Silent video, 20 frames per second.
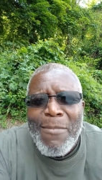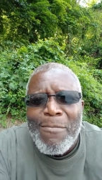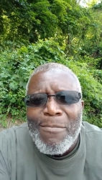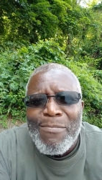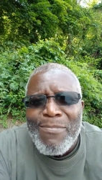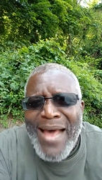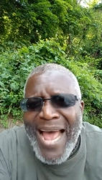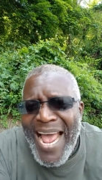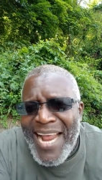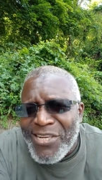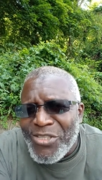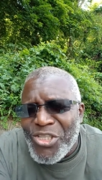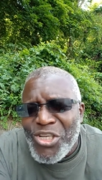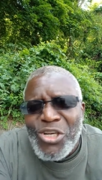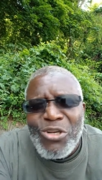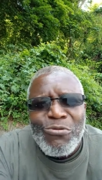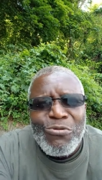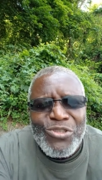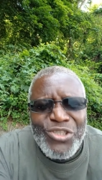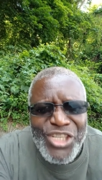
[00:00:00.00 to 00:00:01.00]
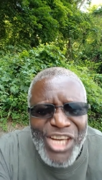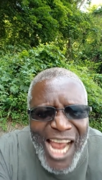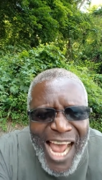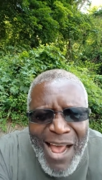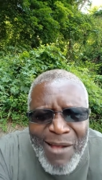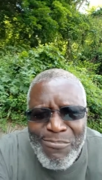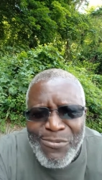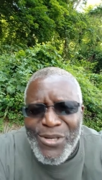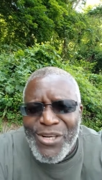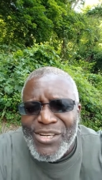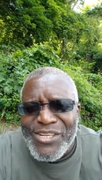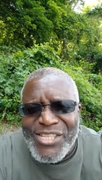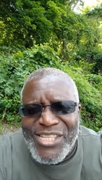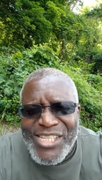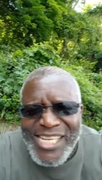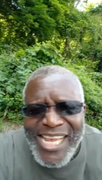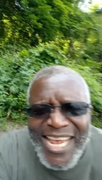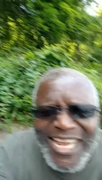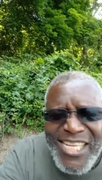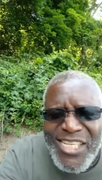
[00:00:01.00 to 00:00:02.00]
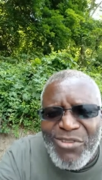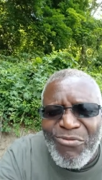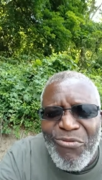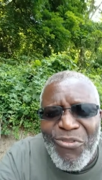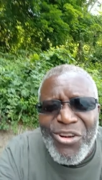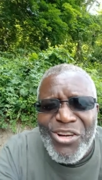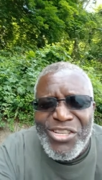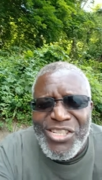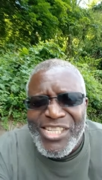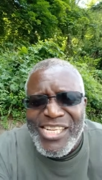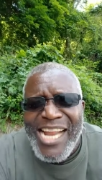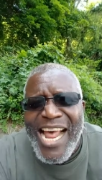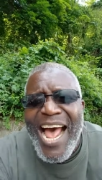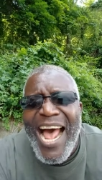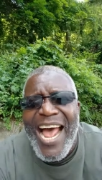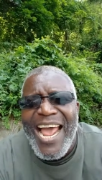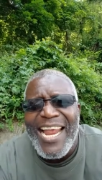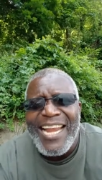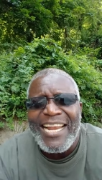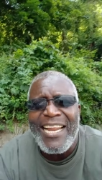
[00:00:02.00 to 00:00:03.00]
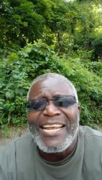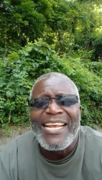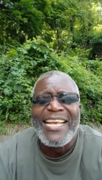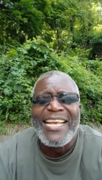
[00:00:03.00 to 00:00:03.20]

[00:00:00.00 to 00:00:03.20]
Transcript: Matthew chapter 6, verse 9.